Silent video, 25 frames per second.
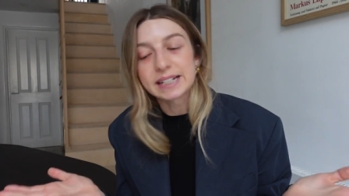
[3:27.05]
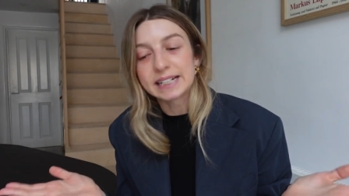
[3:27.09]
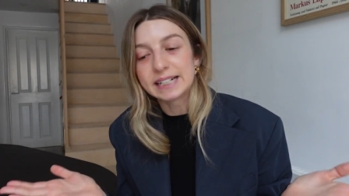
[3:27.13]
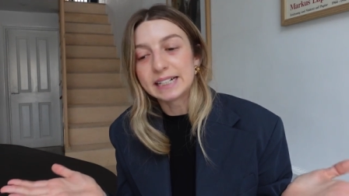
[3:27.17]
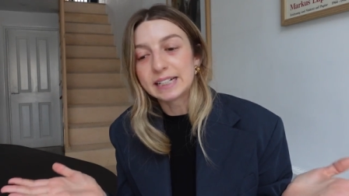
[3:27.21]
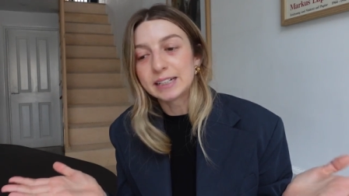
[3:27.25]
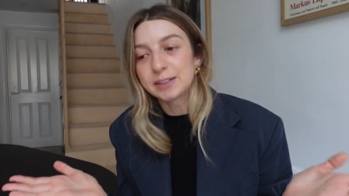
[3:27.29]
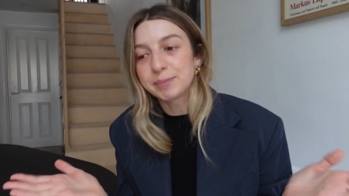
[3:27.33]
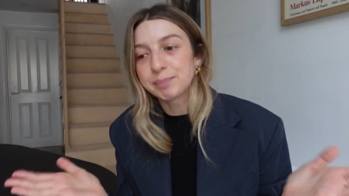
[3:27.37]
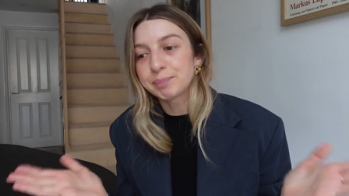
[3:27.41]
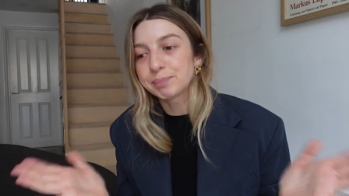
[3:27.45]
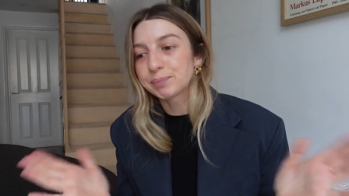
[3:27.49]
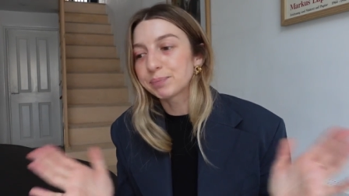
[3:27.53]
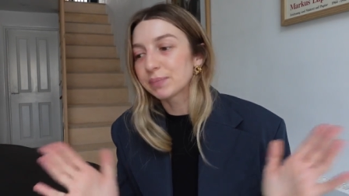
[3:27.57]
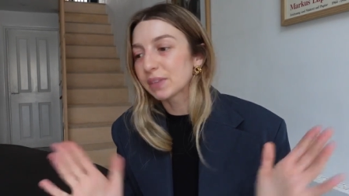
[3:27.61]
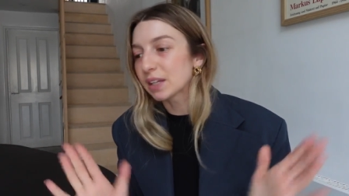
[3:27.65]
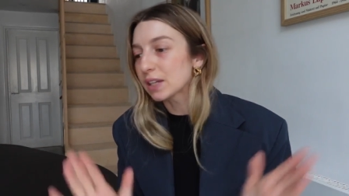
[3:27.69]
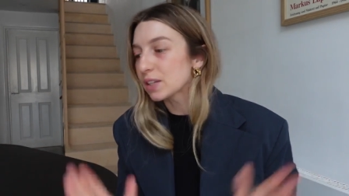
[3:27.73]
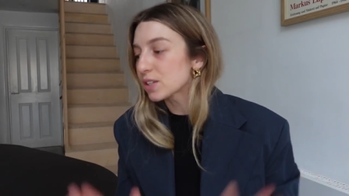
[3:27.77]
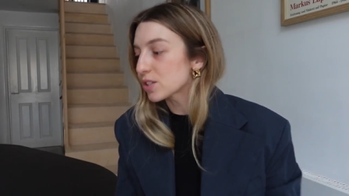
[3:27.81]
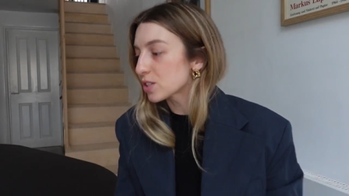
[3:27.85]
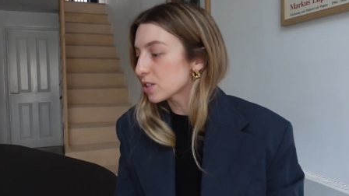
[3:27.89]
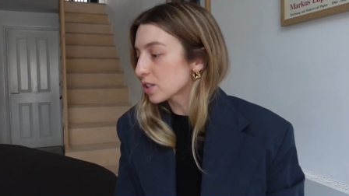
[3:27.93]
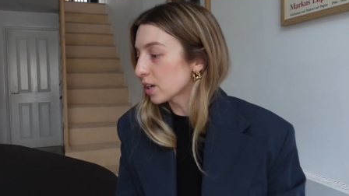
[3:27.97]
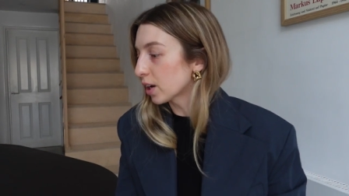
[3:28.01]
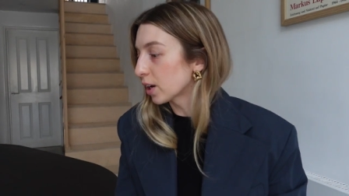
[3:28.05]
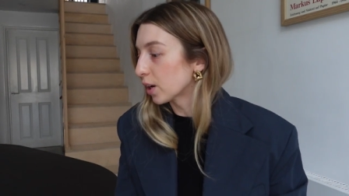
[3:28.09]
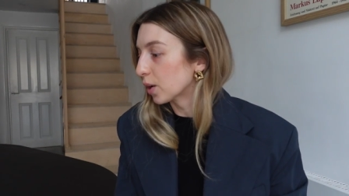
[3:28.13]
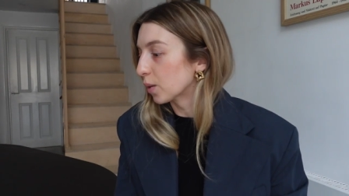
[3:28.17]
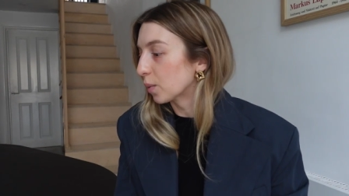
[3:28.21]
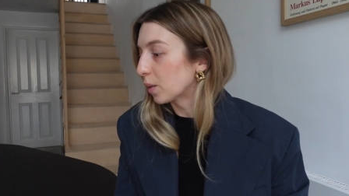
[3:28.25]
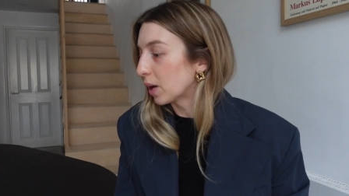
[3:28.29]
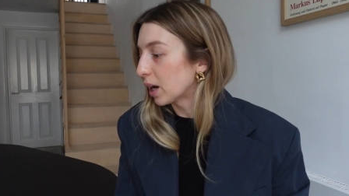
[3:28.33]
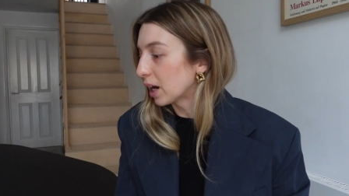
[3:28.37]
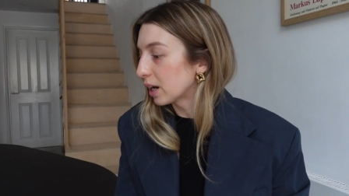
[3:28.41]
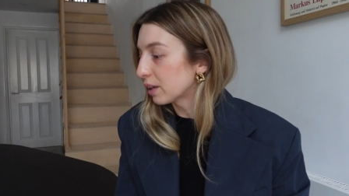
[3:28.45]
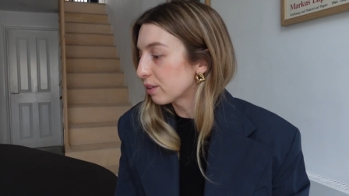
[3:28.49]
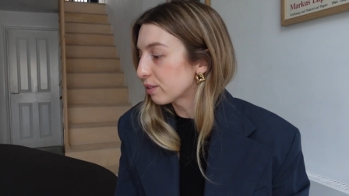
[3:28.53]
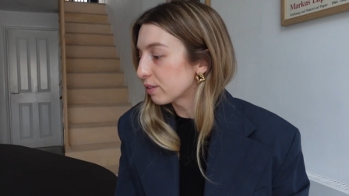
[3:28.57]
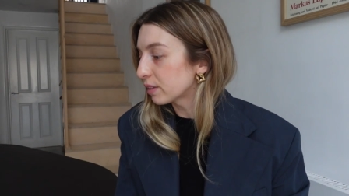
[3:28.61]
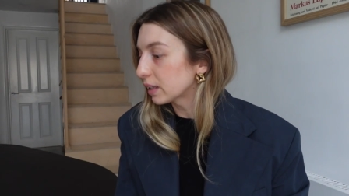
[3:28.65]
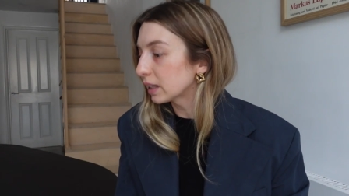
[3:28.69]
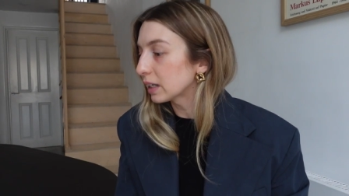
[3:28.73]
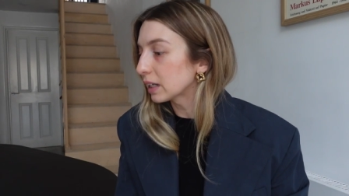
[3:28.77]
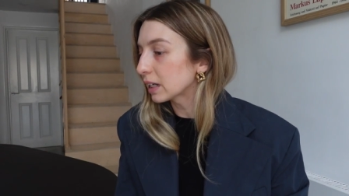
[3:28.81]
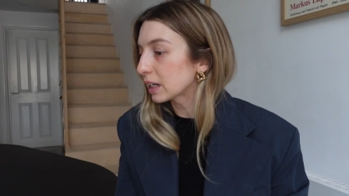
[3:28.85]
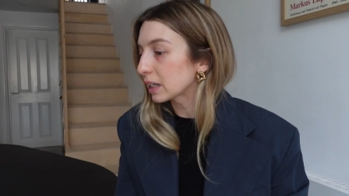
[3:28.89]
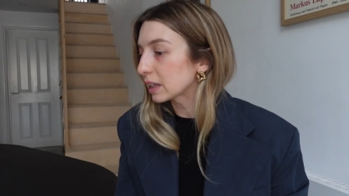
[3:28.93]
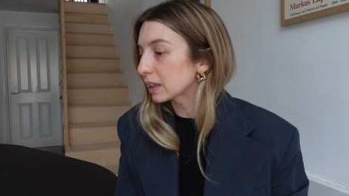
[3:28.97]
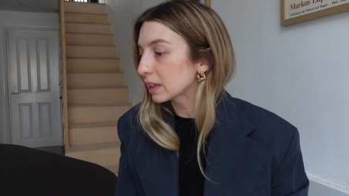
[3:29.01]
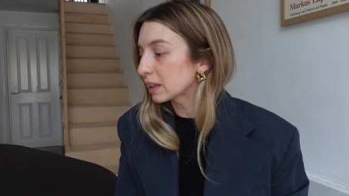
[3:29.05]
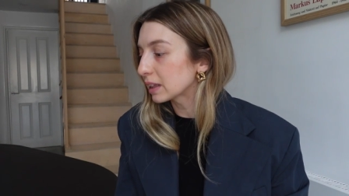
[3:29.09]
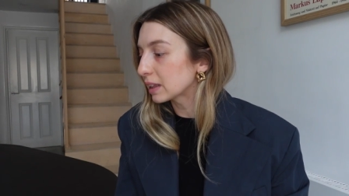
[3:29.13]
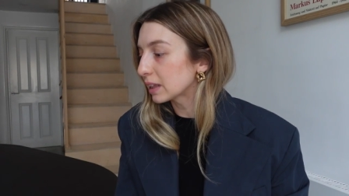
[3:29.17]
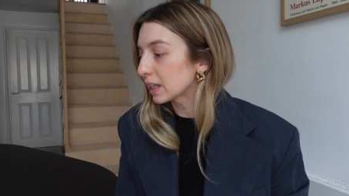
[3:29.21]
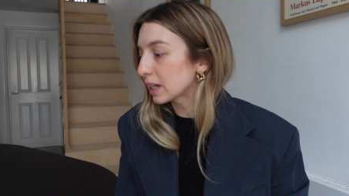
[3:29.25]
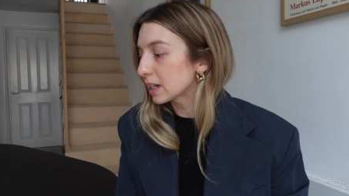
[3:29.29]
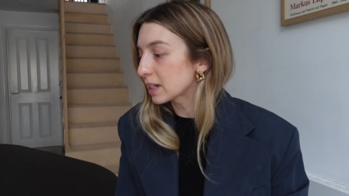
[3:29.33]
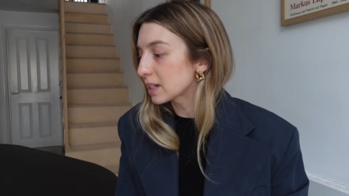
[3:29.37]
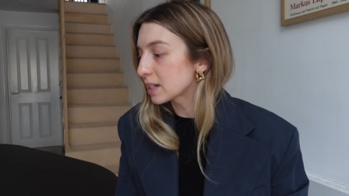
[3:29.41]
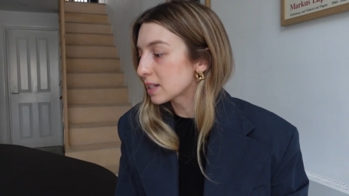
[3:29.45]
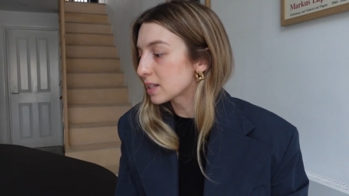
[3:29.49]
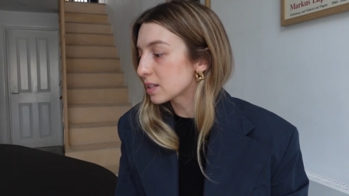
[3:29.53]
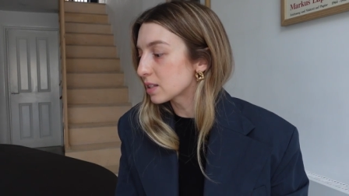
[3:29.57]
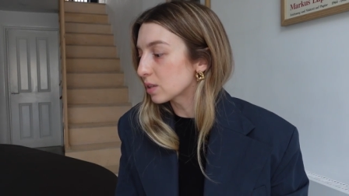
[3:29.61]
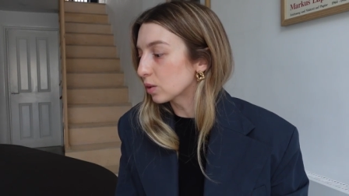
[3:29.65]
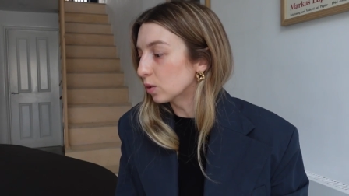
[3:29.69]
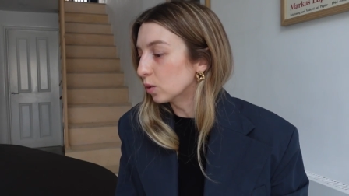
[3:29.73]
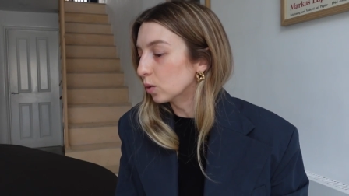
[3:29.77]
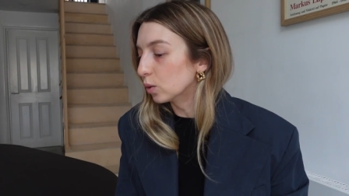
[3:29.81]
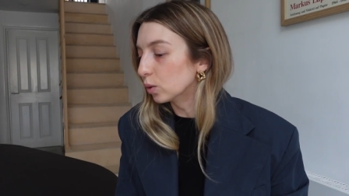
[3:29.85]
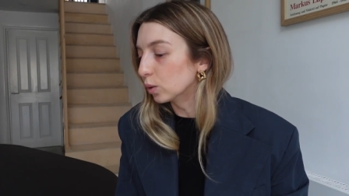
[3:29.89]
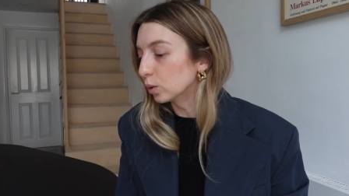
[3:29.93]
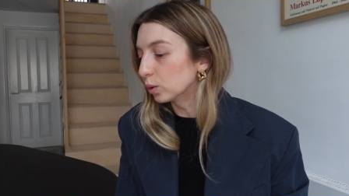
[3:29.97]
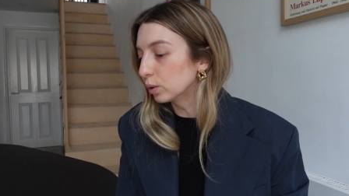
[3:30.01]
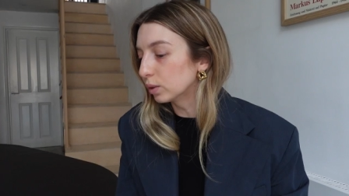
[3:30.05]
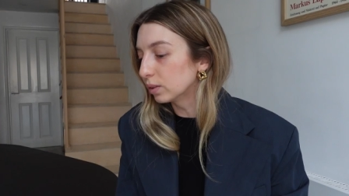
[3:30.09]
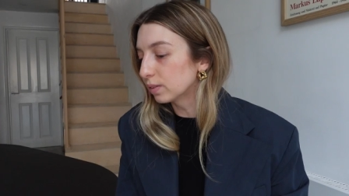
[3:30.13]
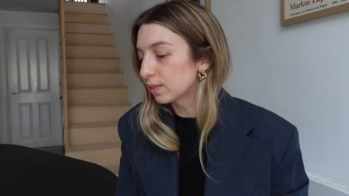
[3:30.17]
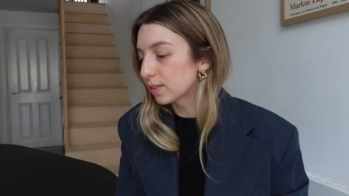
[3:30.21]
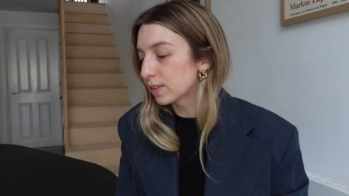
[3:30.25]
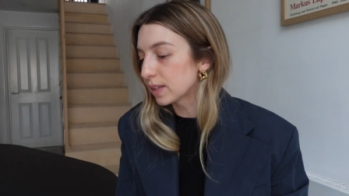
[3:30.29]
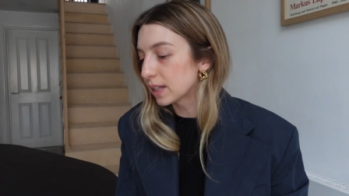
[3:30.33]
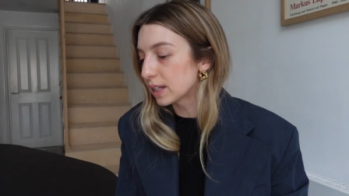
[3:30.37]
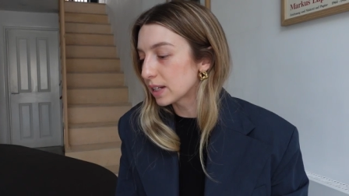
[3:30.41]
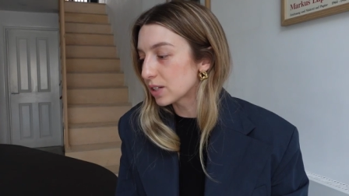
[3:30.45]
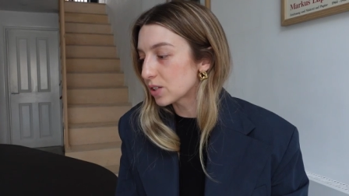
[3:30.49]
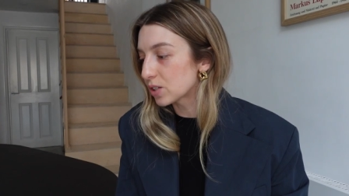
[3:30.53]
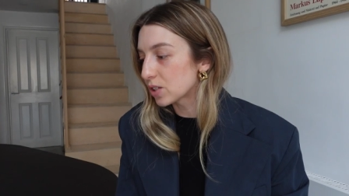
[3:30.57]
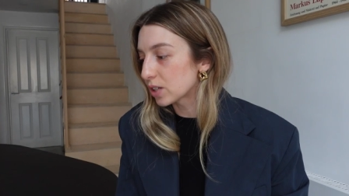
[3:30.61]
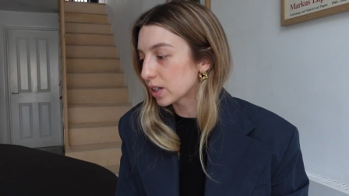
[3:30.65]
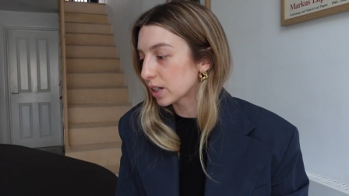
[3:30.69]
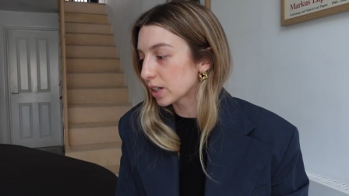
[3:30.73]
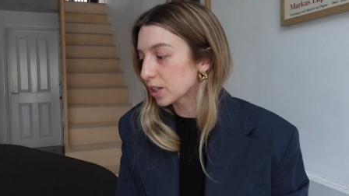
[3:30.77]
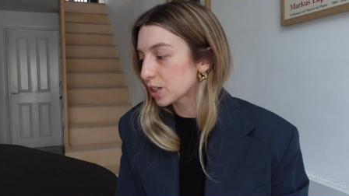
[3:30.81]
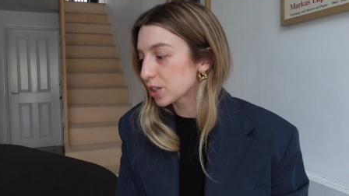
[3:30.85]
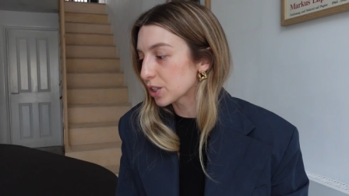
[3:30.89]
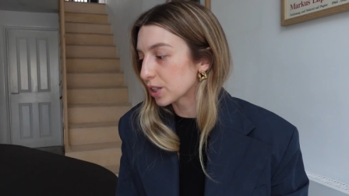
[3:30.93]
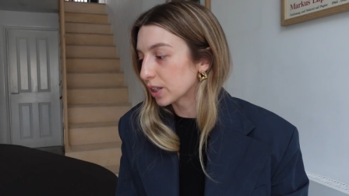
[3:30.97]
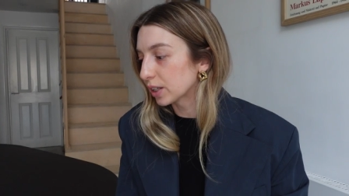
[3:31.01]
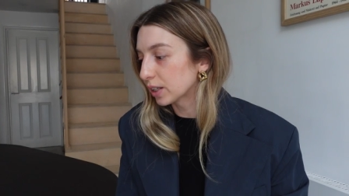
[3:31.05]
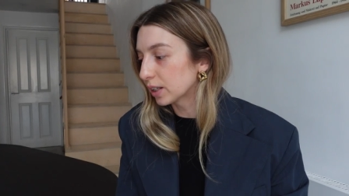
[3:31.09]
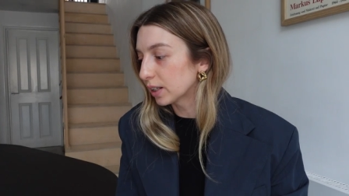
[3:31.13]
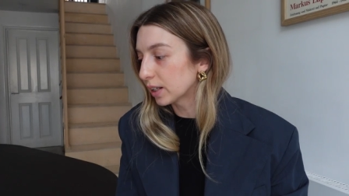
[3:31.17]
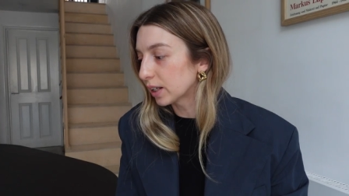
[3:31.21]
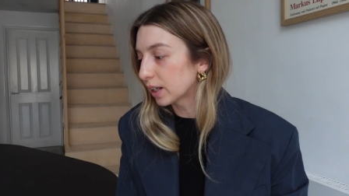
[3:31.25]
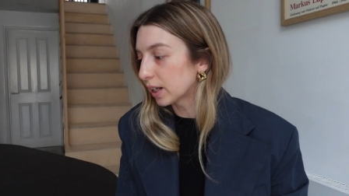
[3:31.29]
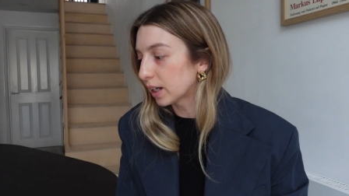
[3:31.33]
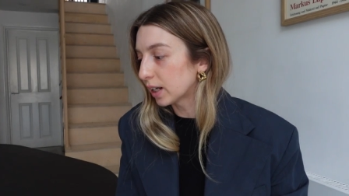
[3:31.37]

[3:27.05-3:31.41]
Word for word: Um, so I think that is all for the introduction.